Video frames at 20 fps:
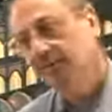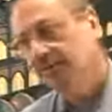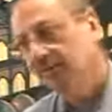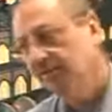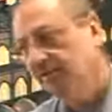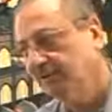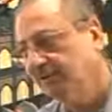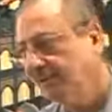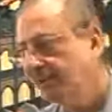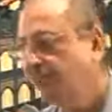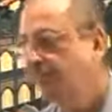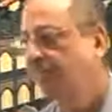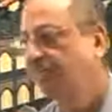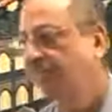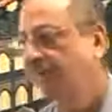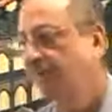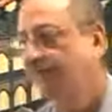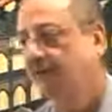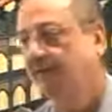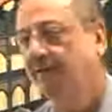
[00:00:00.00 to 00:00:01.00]
it is
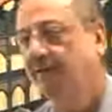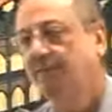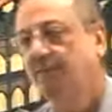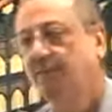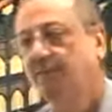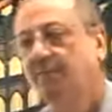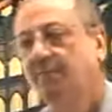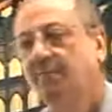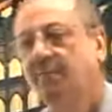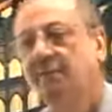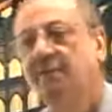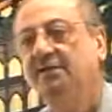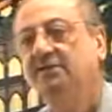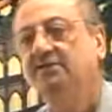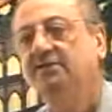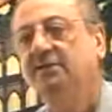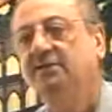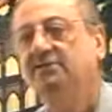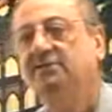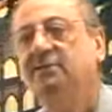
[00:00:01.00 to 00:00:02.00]
perfect. But he
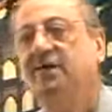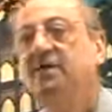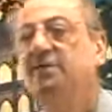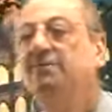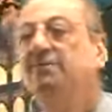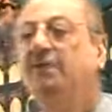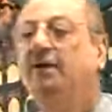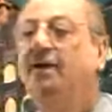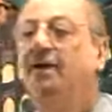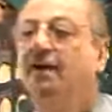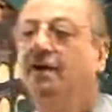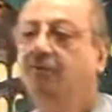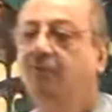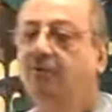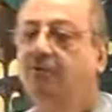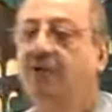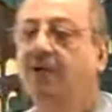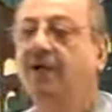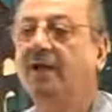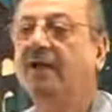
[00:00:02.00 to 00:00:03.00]
says, kaifa
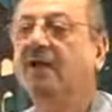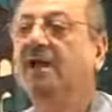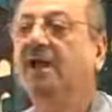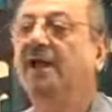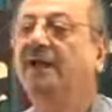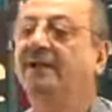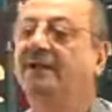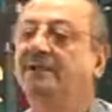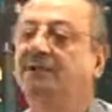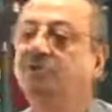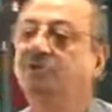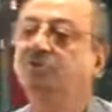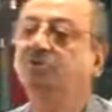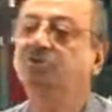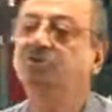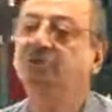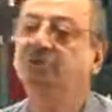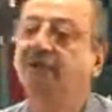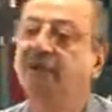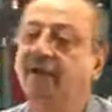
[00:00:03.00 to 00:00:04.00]
haluka, and he is
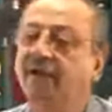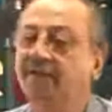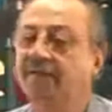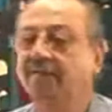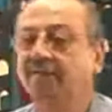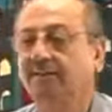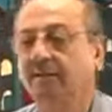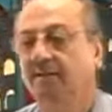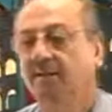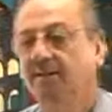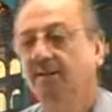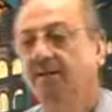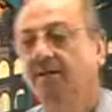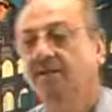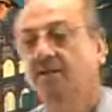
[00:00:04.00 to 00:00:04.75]
using anta.